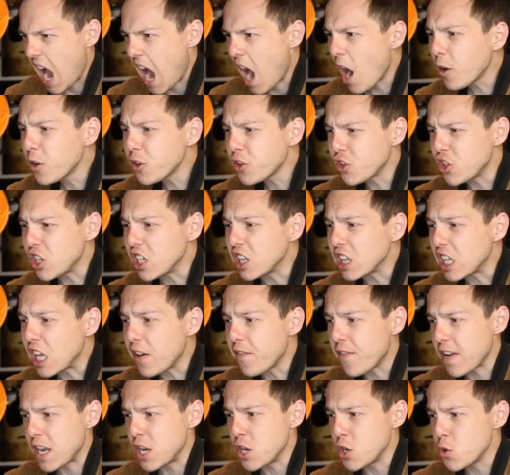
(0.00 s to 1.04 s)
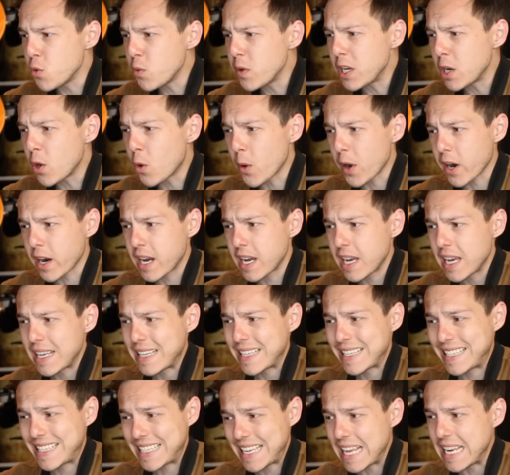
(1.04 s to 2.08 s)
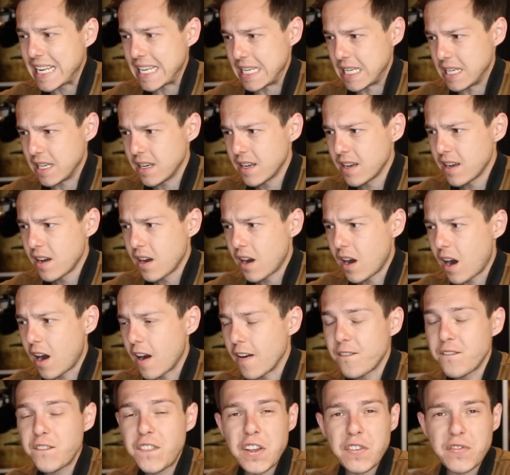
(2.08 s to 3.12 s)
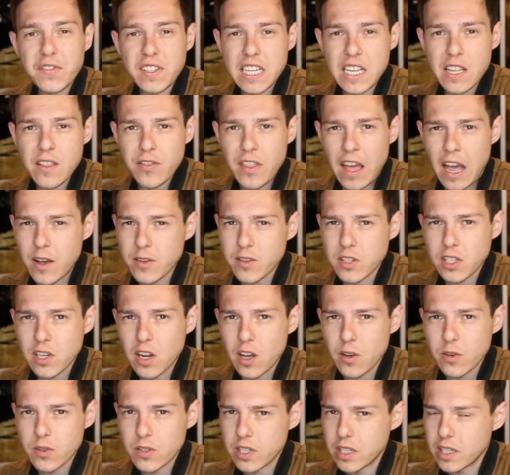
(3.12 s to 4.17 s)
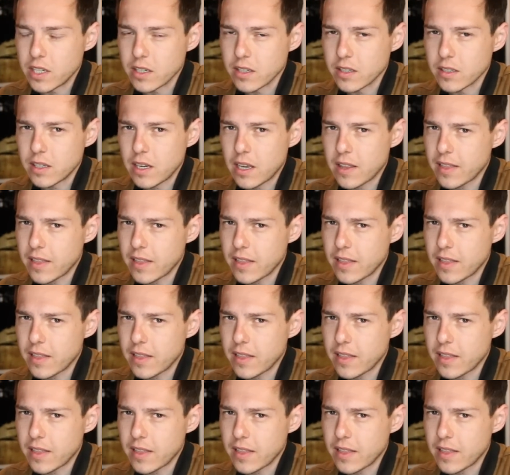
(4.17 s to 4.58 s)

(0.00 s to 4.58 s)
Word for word: How does she live in New York City on $15,000 a year?